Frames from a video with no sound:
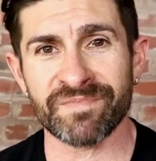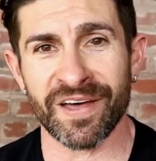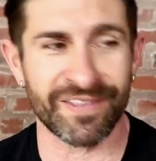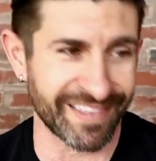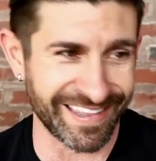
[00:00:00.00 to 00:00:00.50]

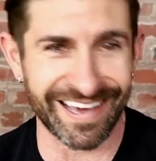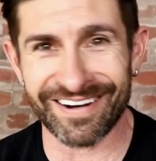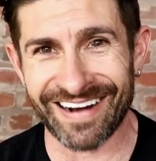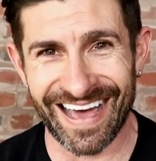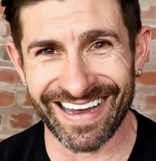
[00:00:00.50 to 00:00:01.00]
other than the
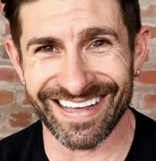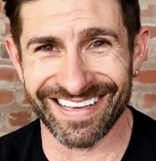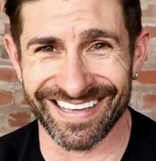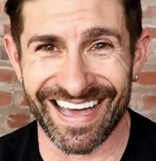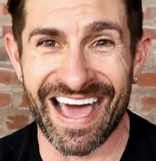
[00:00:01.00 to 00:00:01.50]
internet,
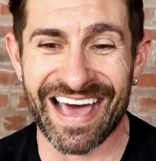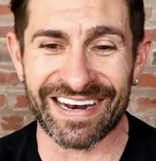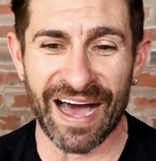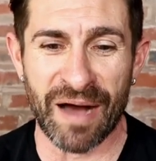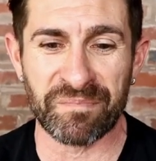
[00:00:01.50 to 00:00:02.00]

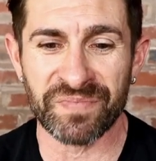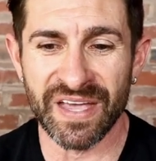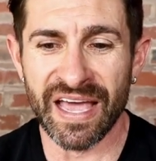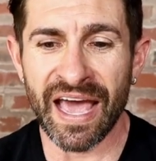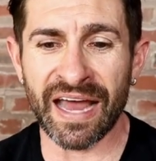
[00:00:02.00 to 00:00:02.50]
and
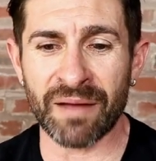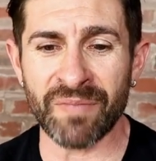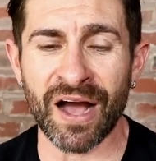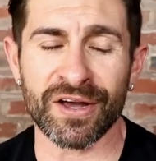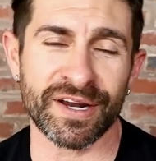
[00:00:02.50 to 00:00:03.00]
I'm
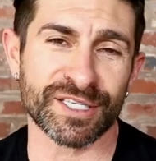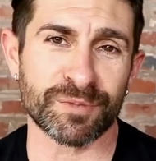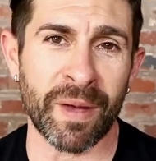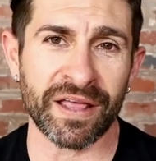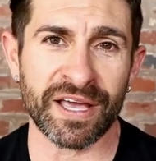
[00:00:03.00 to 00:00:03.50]
not good at
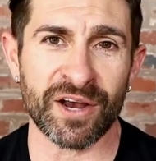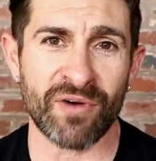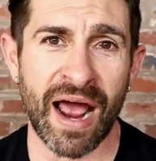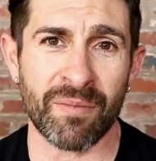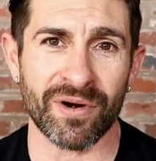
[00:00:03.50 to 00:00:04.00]
spelling and
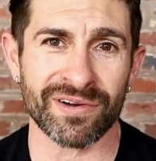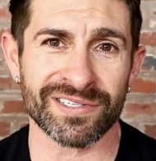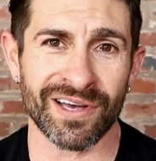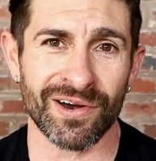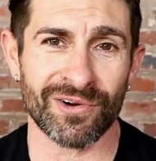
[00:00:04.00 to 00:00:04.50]
grammar.
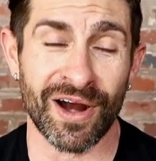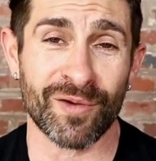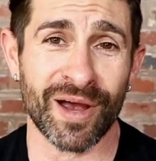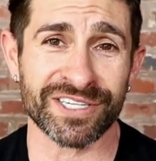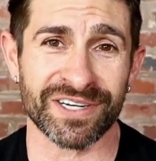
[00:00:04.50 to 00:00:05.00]
So great
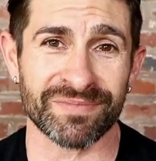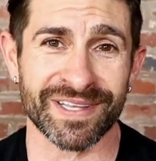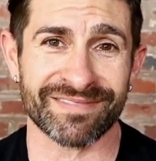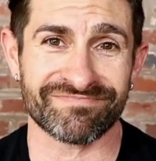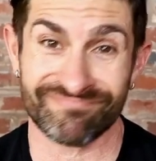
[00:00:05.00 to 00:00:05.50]
question,
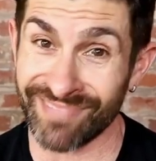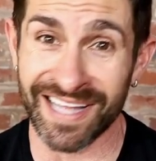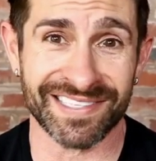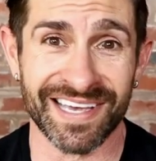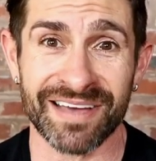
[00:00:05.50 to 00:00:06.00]
but
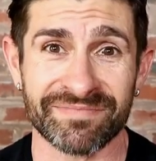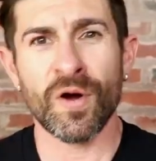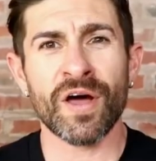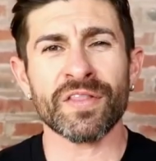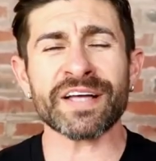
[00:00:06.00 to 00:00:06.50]
that's it.
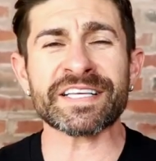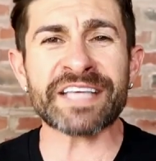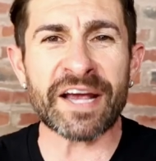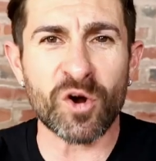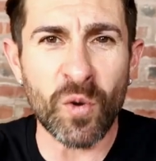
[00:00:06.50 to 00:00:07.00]
I'd like to
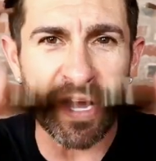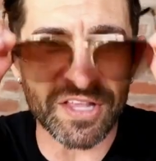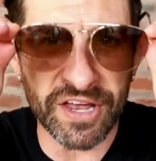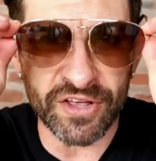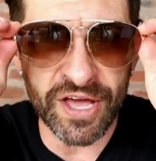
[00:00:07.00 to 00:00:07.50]
take a quick
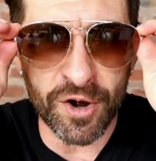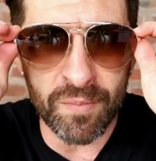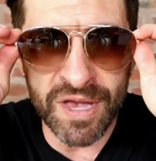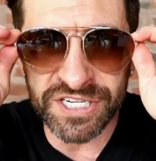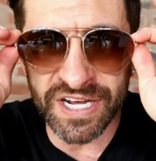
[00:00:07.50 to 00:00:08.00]
little
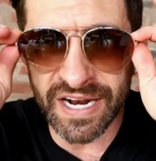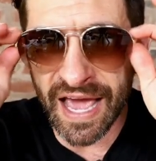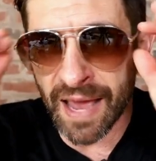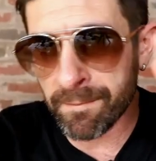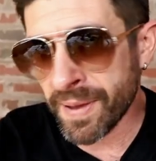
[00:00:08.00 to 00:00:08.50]
intermission
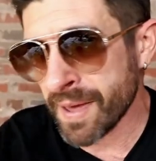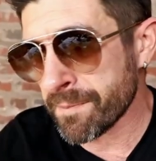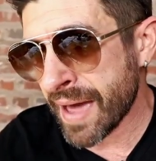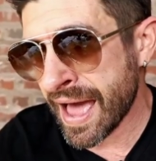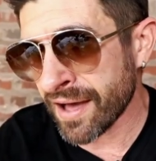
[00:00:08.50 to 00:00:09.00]
and
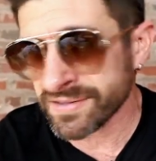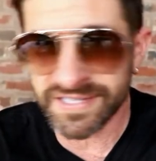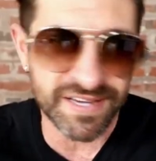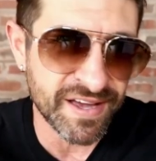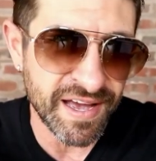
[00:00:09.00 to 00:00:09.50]
pimp
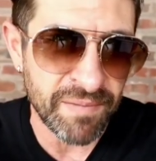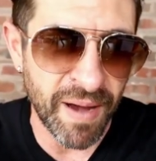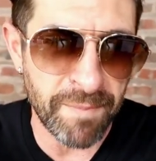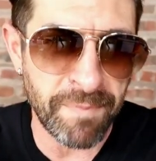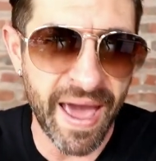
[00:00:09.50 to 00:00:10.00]
out
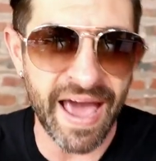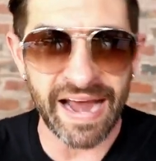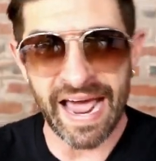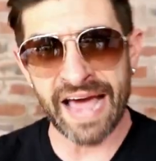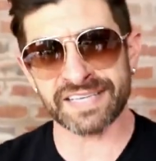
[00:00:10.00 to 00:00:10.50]
my
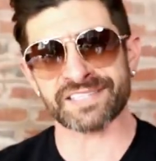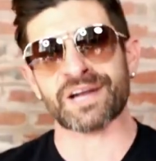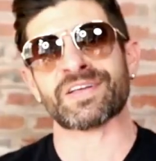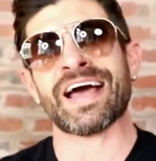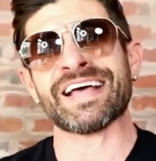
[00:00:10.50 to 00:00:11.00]
badass
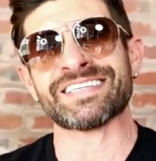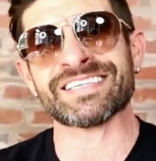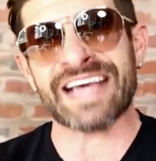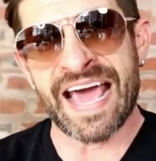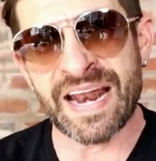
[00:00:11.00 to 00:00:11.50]

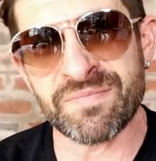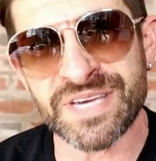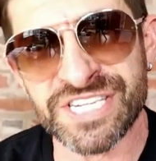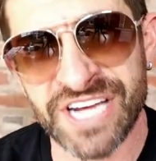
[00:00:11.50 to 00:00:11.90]
sunglasses, Enemy